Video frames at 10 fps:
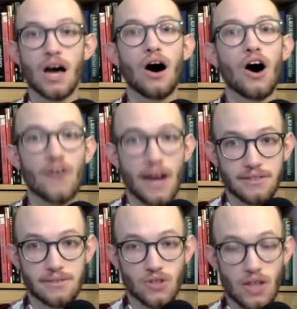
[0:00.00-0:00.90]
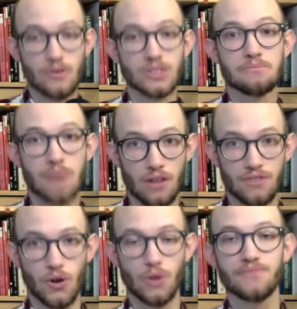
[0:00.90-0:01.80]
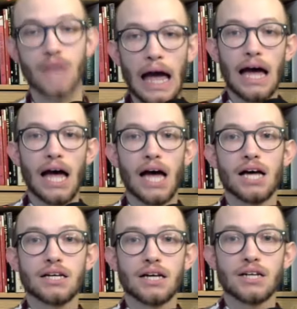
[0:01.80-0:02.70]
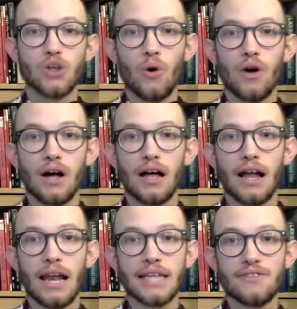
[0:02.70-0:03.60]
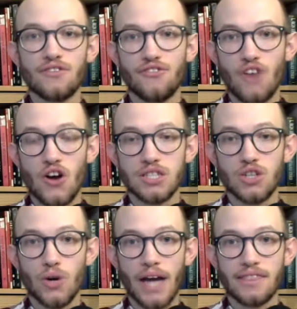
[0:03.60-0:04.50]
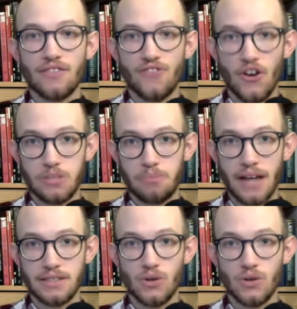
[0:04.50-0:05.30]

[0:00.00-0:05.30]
All right, so that was a mouthful. So let's have a first look at the first part.